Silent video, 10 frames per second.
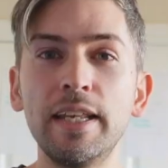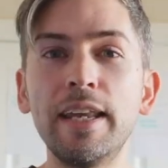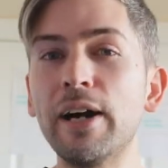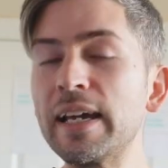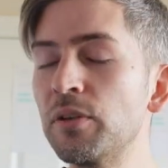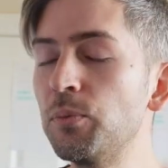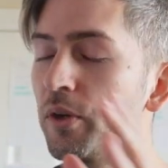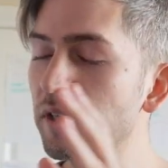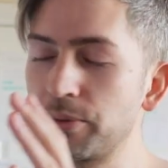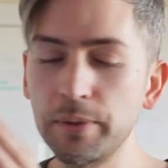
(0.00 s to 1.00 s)
Now I can
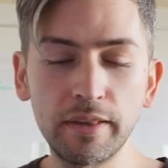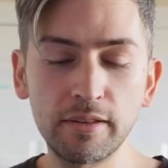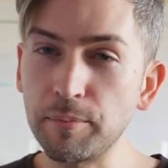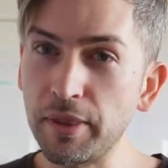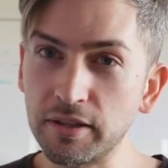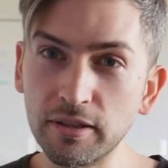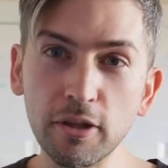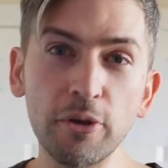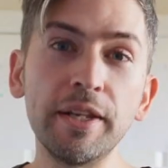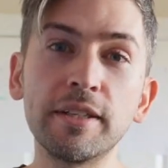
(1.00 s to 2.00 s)
work with some of the
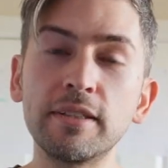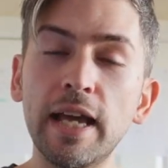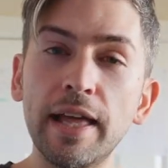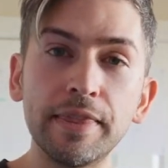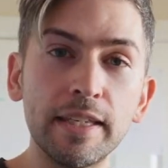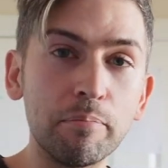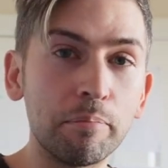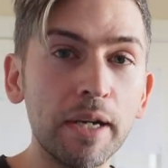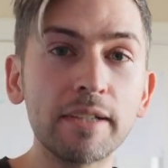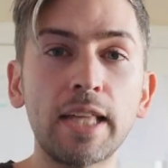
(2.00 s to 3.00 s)
slowness and the
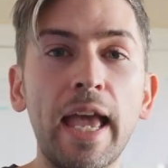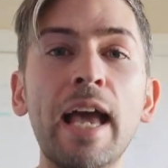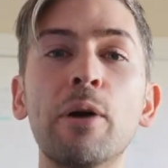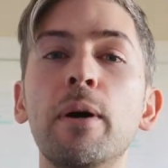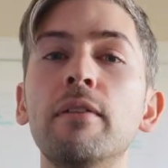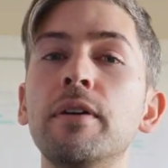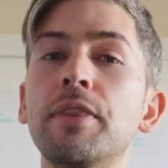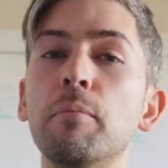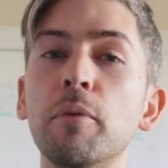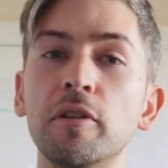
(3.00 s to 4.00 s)
bugs, however
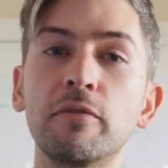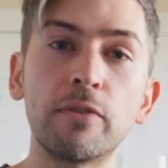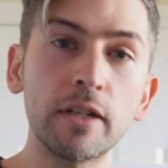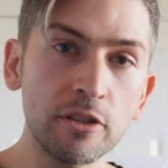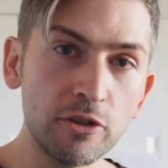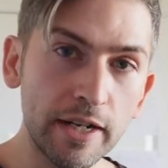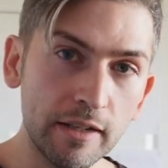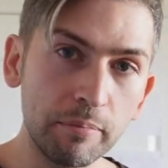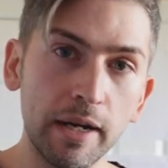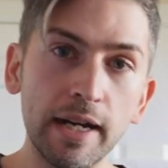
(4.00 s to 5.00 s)
the most
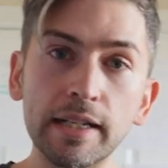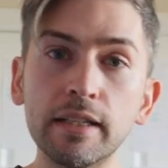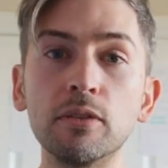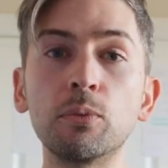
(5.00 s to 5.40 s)
frustrating part is